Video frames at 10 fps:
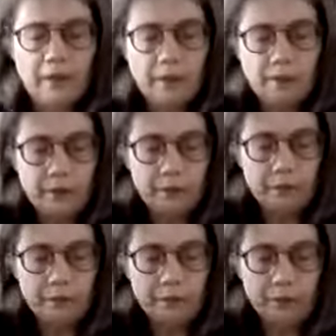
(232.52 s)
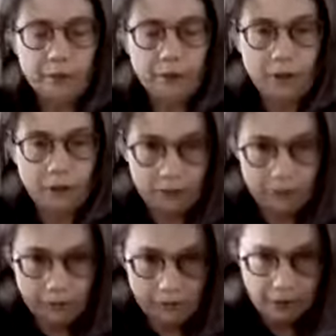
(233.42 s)
We're going to
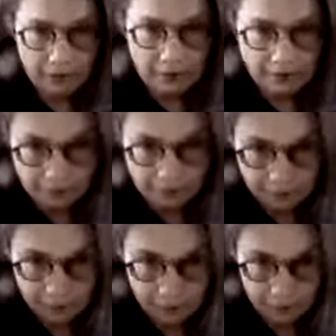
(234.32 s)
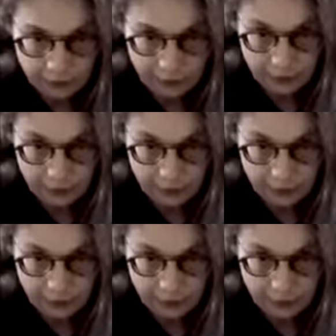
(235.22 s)
follow. So now we're just,